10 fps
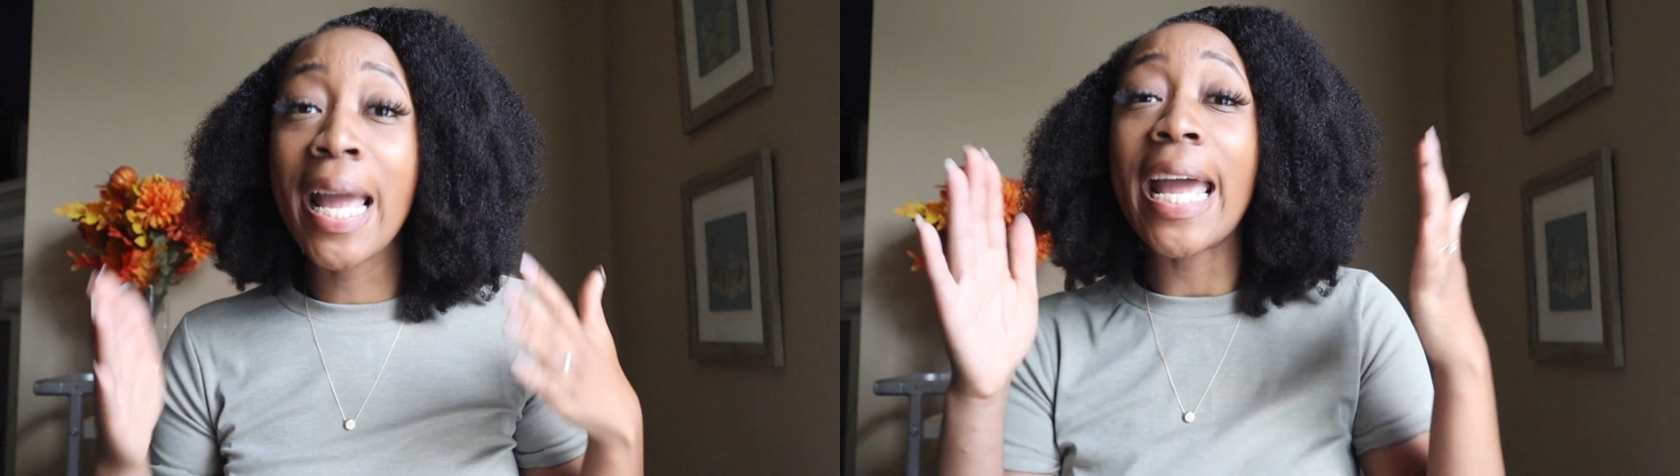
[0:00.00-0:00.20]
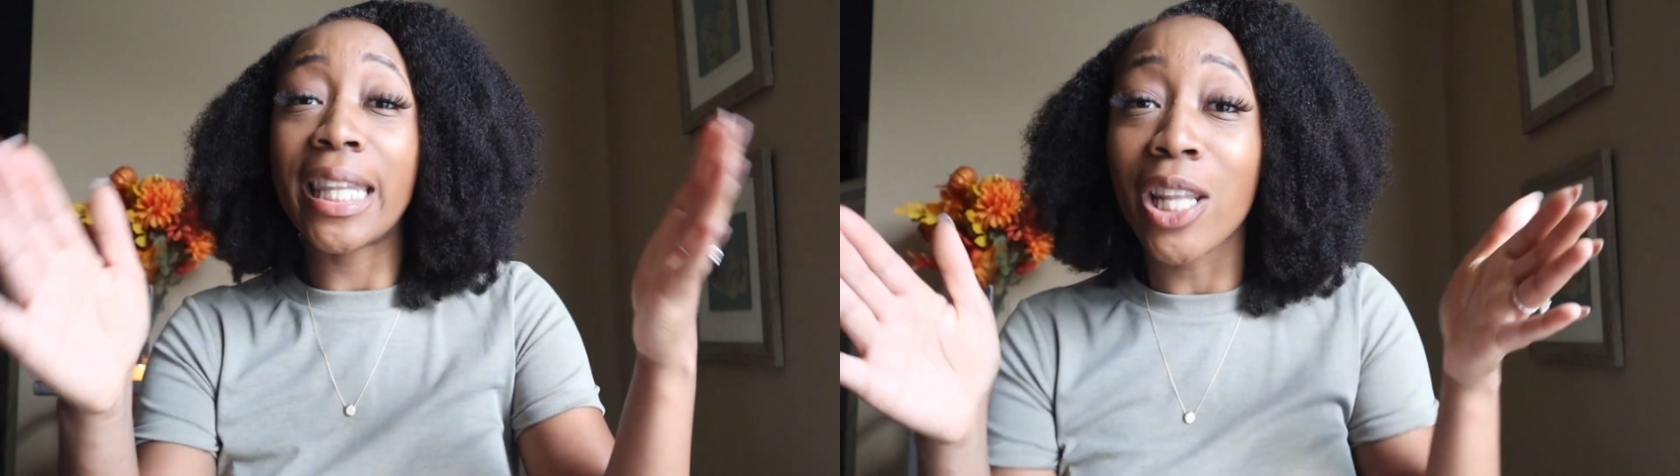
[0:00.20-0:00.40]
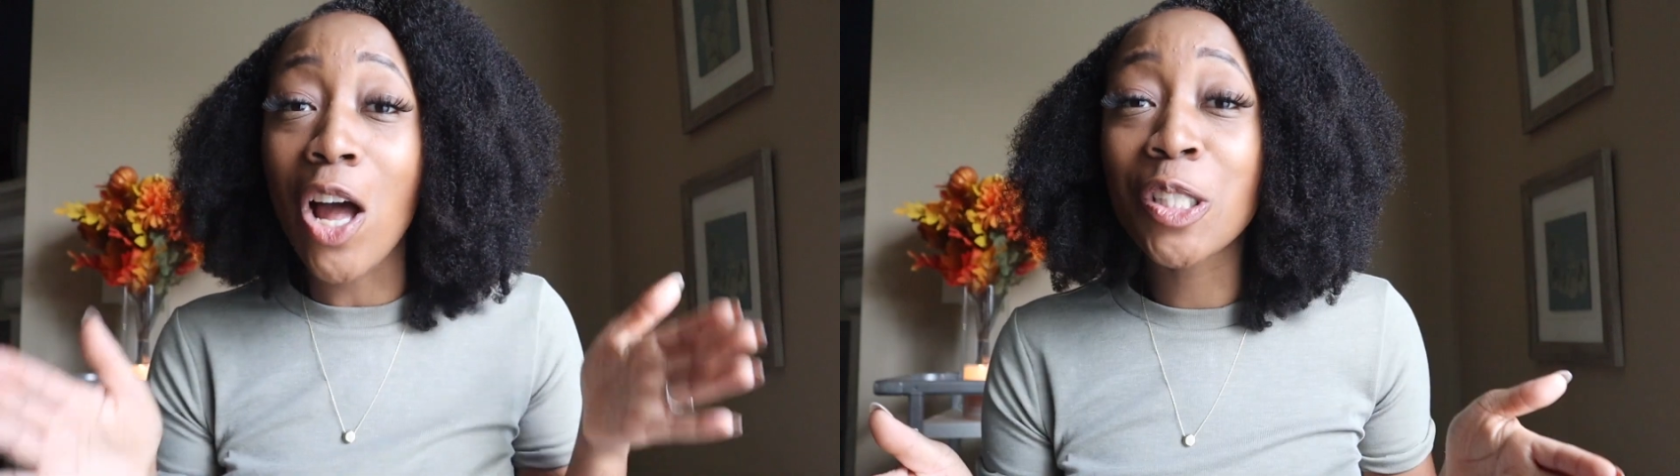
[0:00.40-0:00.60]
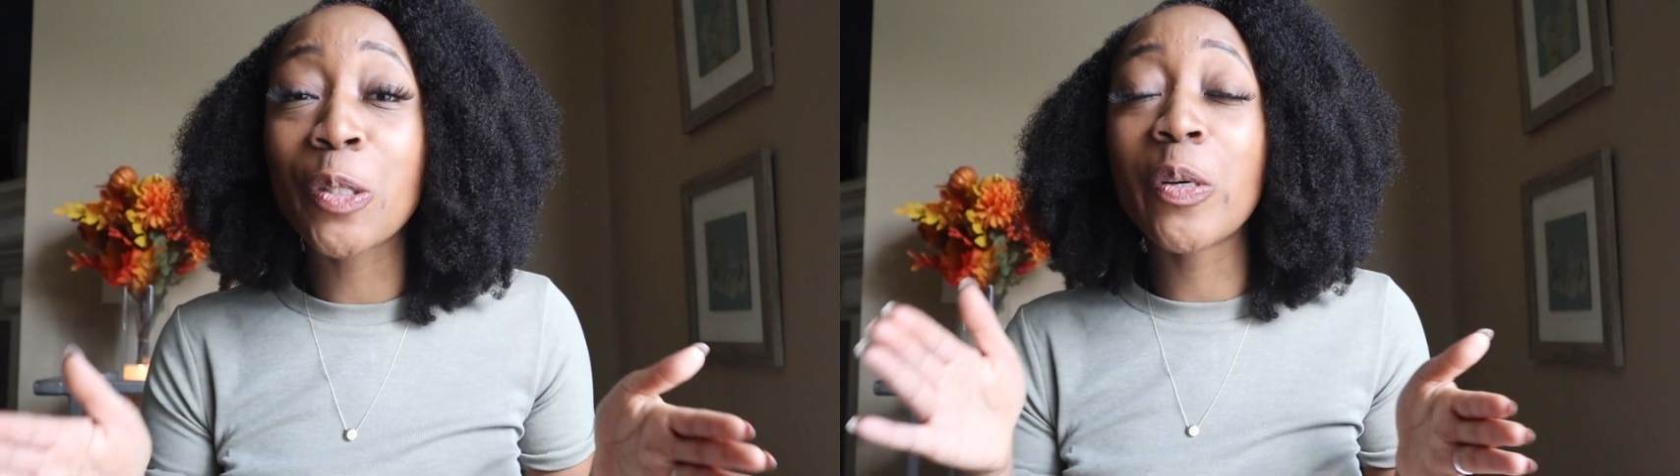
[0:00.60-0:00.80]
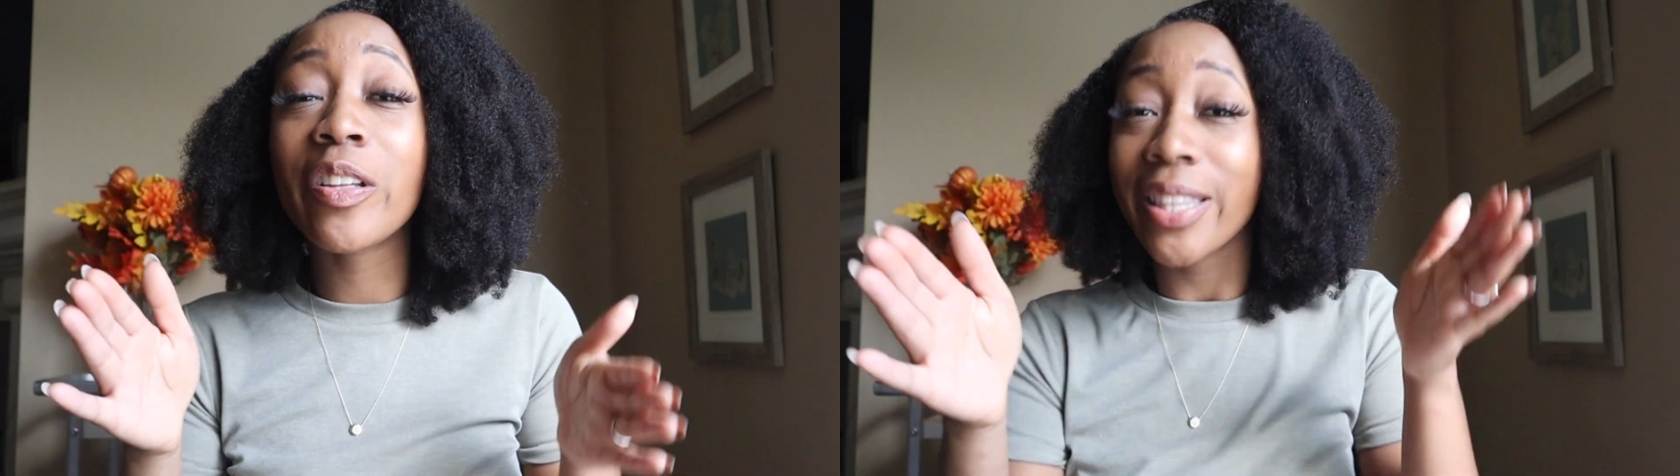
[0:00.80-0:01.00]
In law
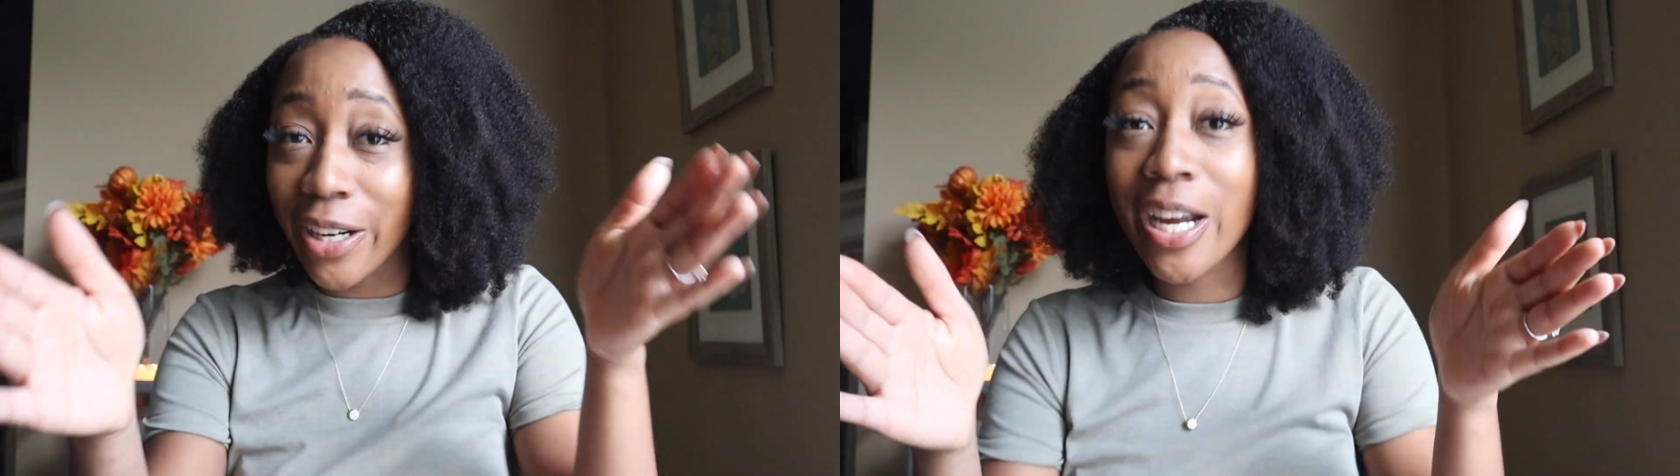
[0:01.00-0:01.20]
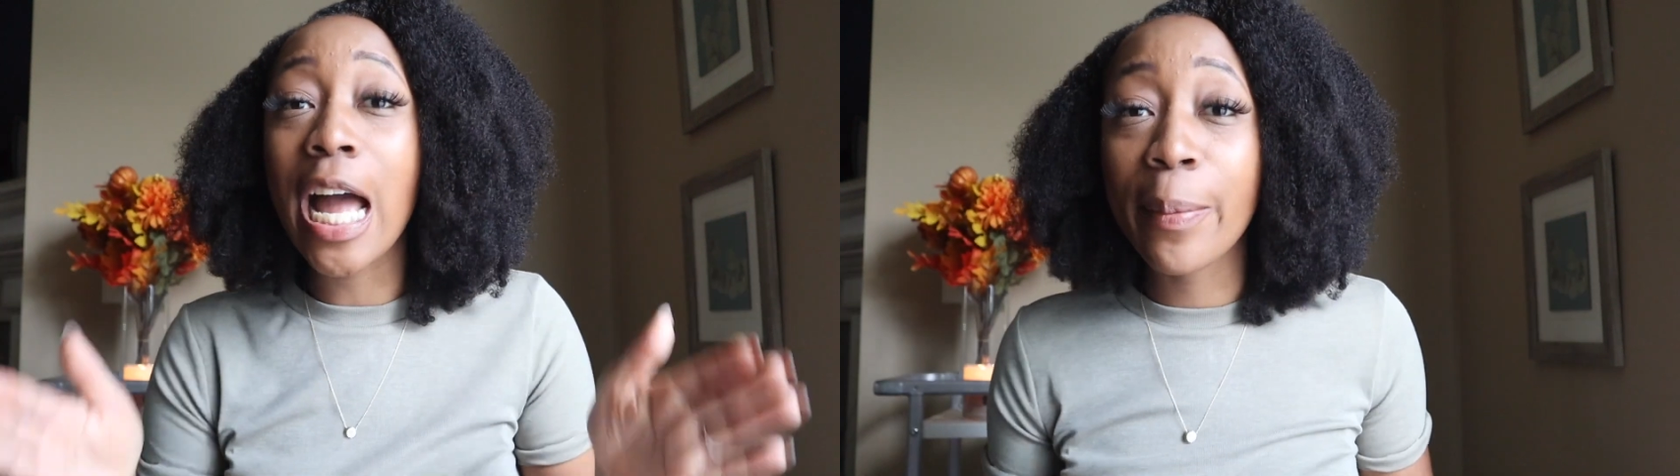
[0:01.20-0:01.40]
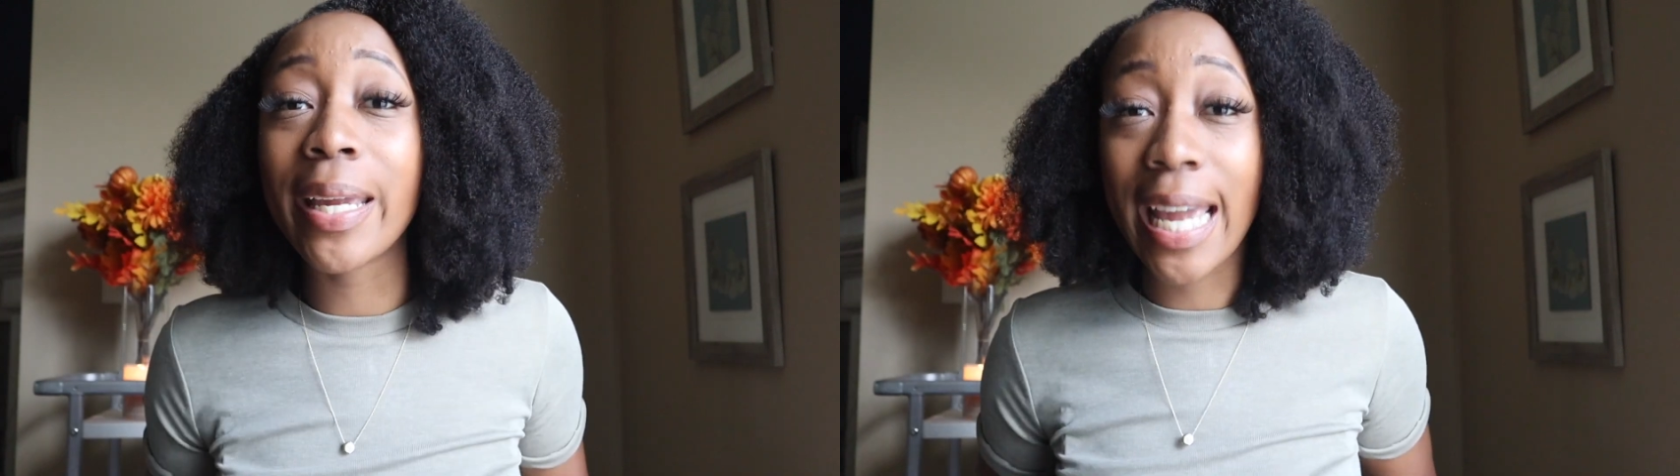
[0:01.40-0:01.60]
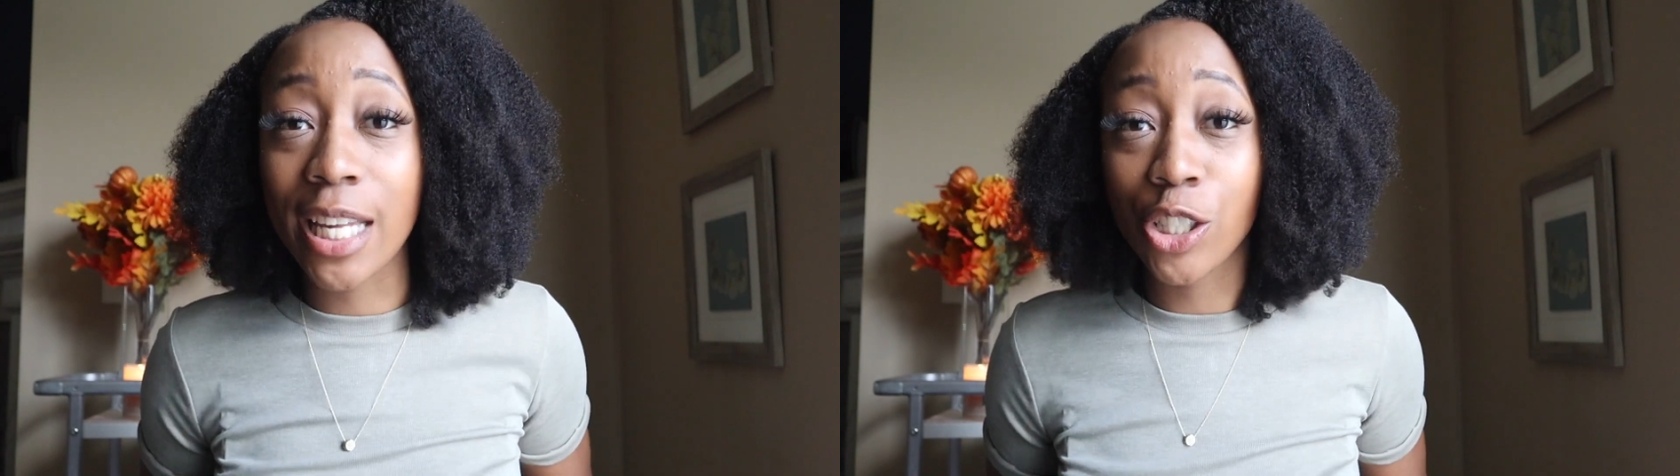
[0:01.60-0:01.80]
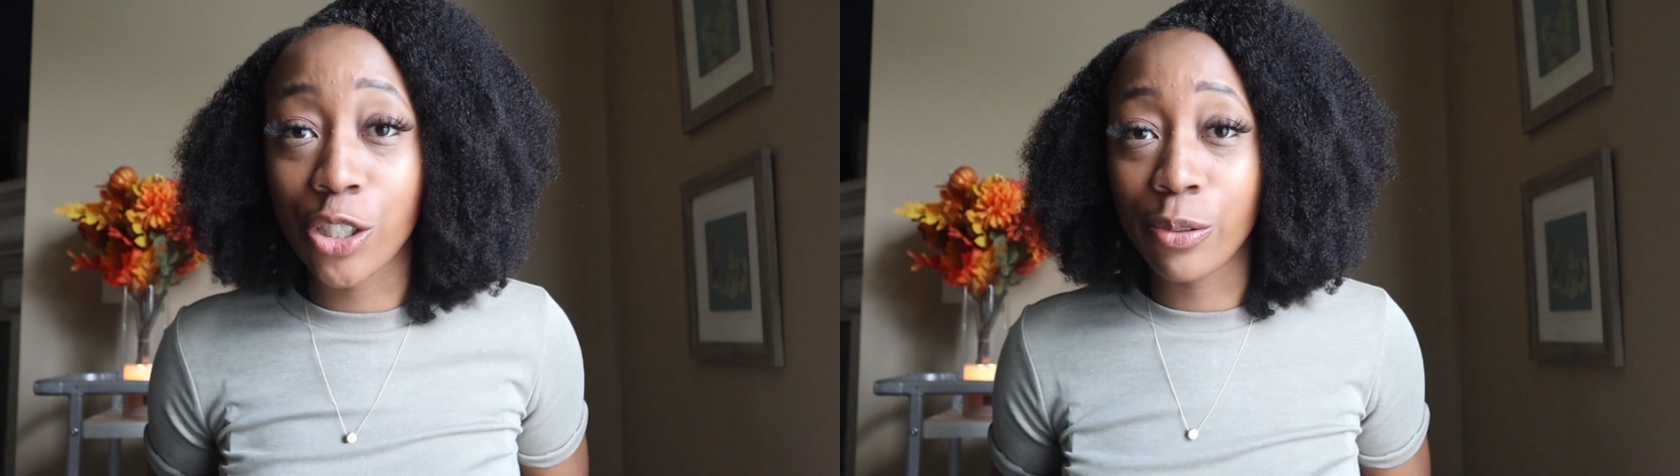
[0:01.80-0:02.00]
school, they're coming
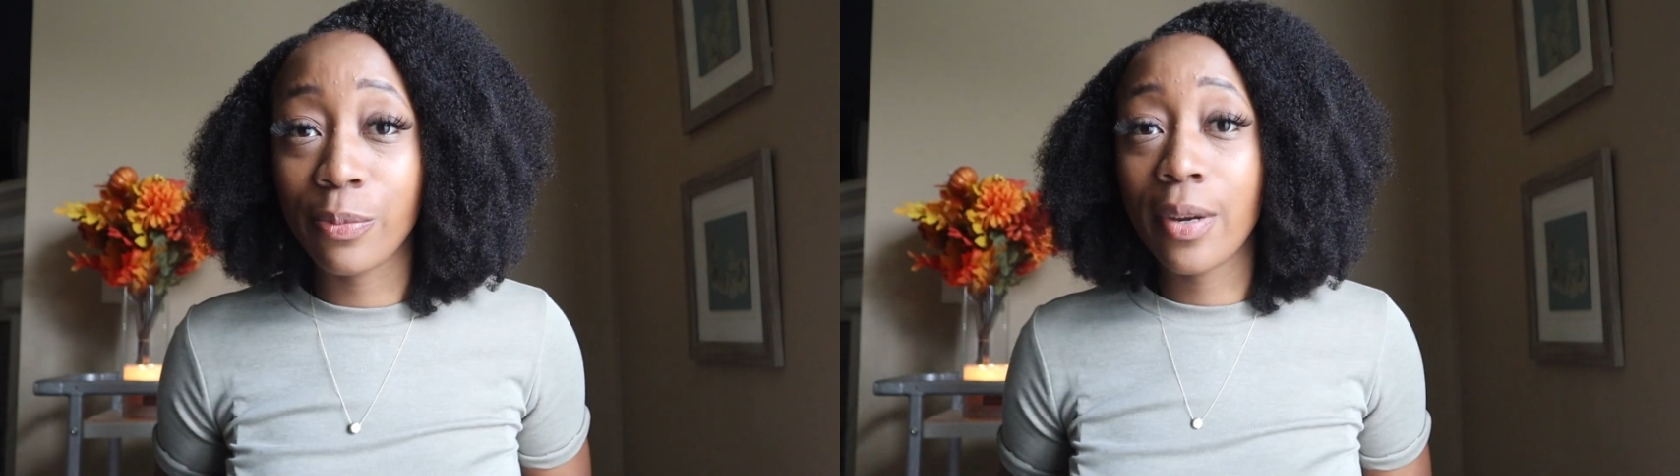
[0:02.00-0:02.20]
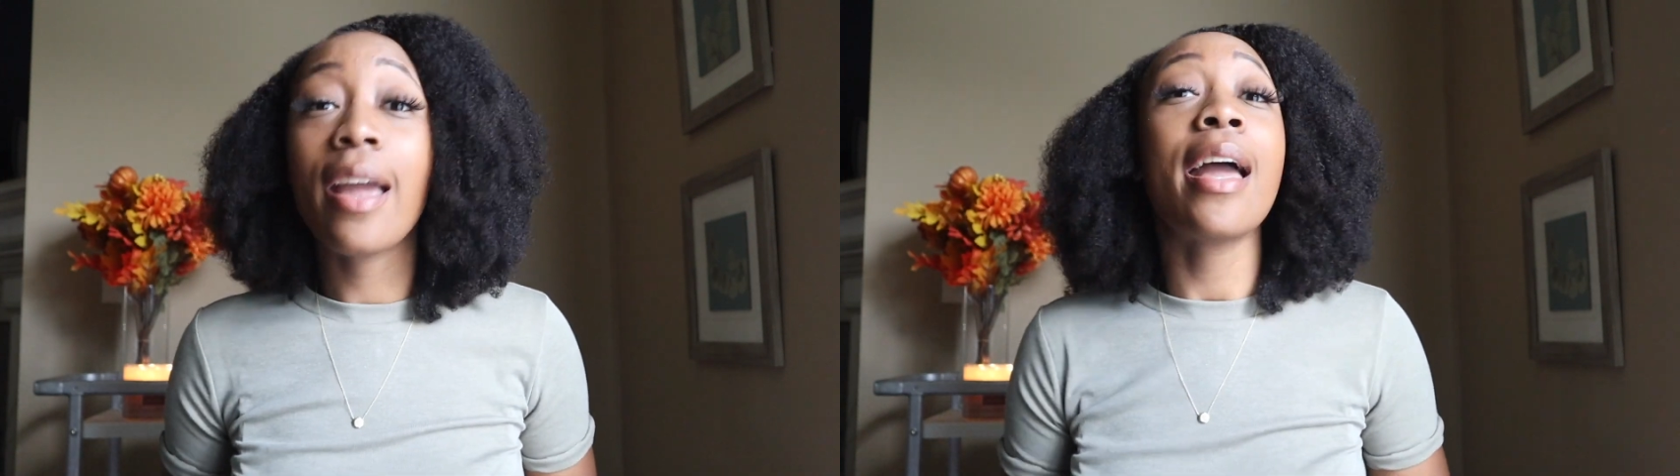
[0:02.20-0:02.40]
at you.